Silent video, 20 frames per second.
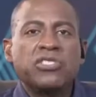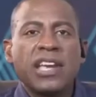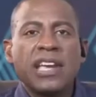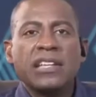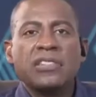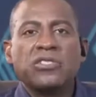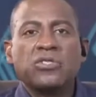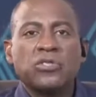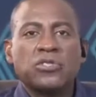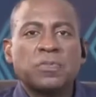
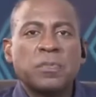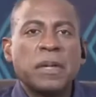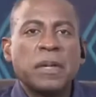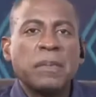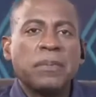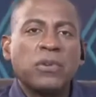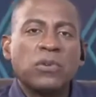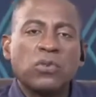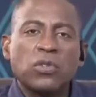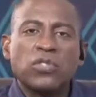changers,
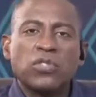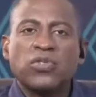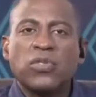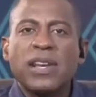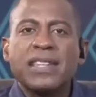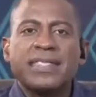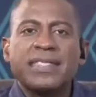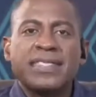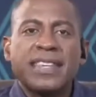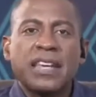people who are
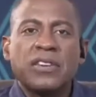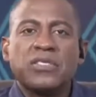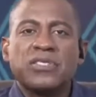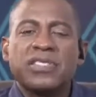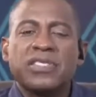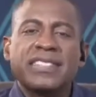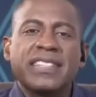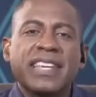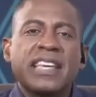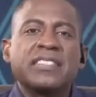
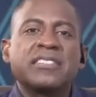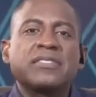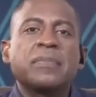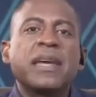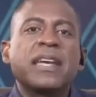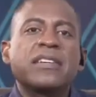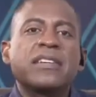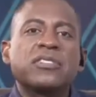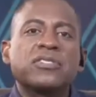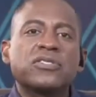trendsetters and
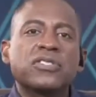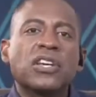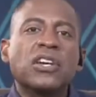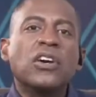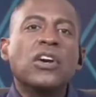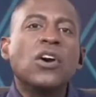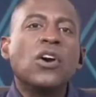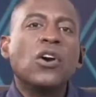tastemakers,